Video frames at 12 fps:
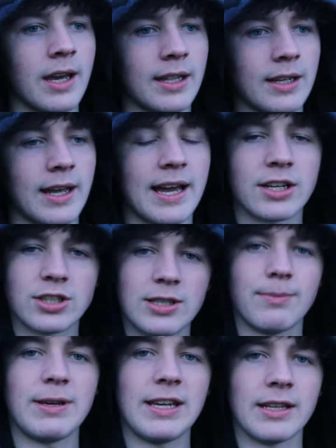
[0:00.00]
and
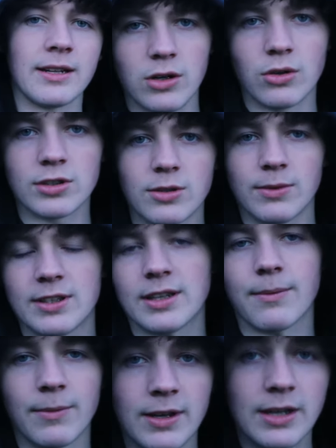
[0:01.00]
actually being closer with
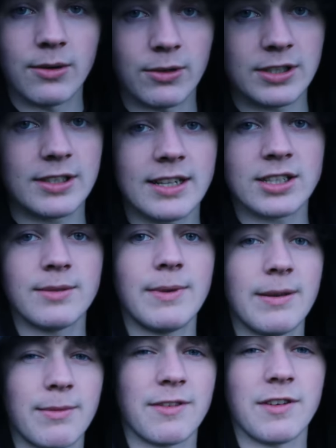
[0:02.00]
them, which has actually
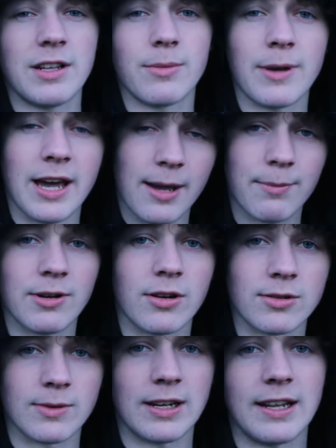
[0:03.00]
made me feel a bit happier
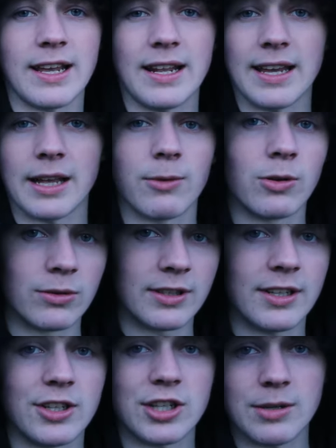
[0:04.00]
as well lately. I'm going
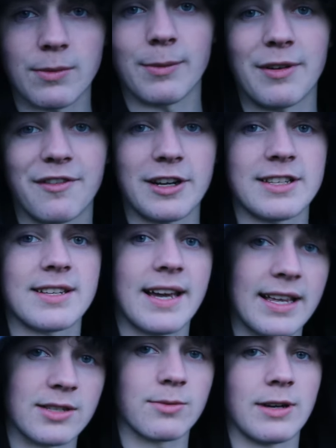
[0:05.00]
to the gym with my friends
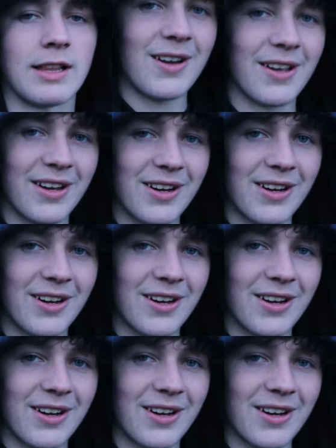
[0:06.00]
as well. I